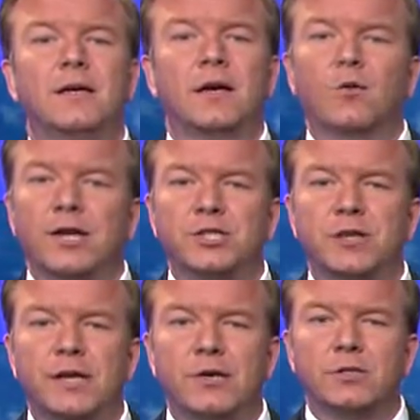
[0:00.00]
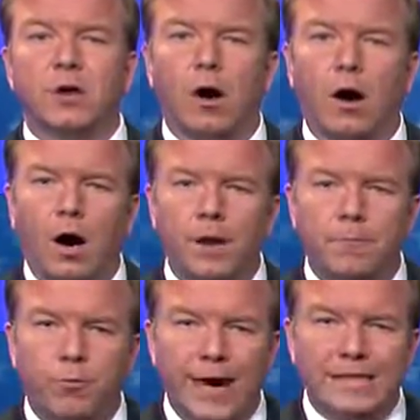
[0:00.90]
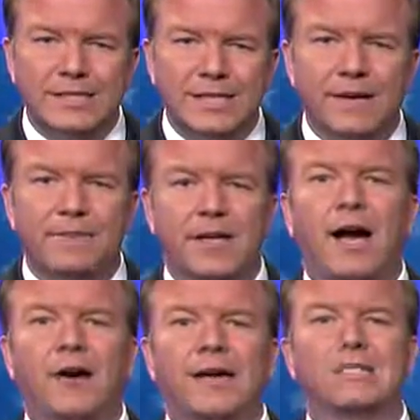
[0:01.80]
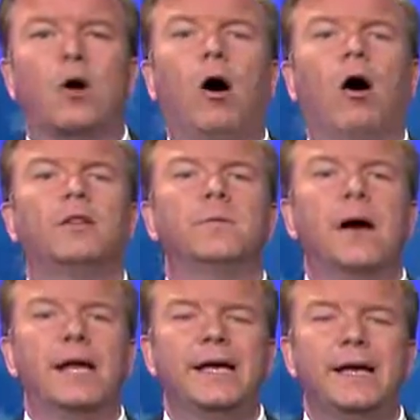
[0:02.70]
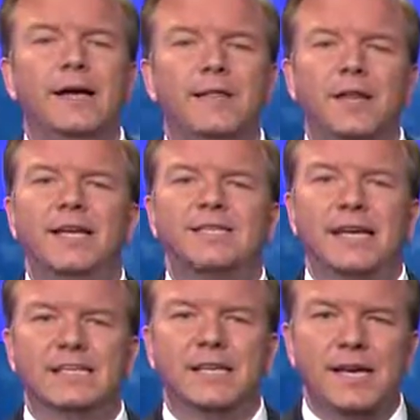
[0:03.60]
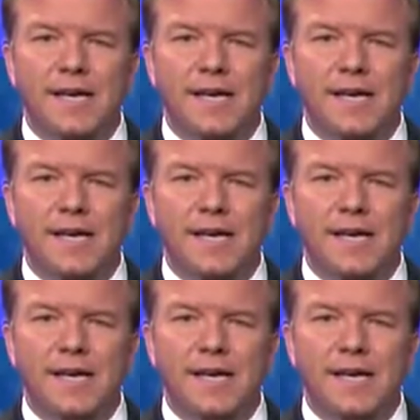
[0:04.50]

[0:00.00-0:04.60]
congressional leaders are hard-pressed to give the IRS all the money that it says it